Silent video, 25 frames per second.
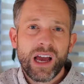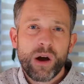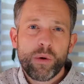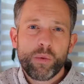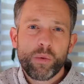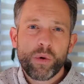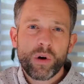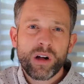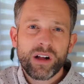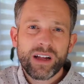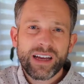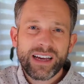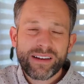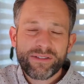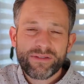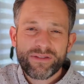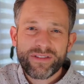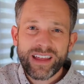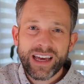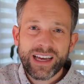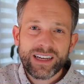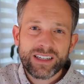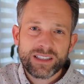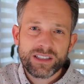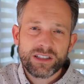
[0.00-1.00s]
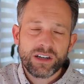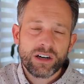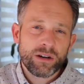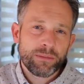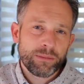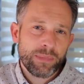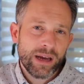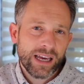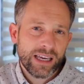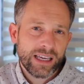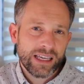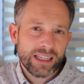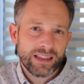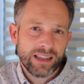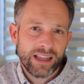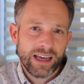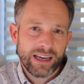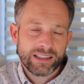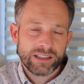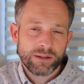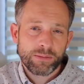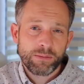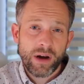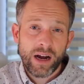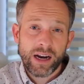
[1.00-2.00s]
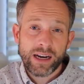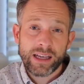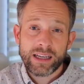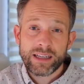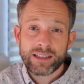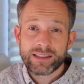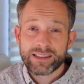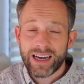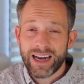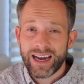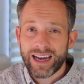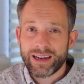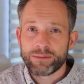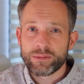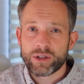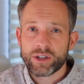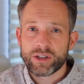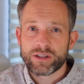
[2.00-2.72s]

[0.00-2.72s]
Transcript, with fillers: well, if they start making less money, times are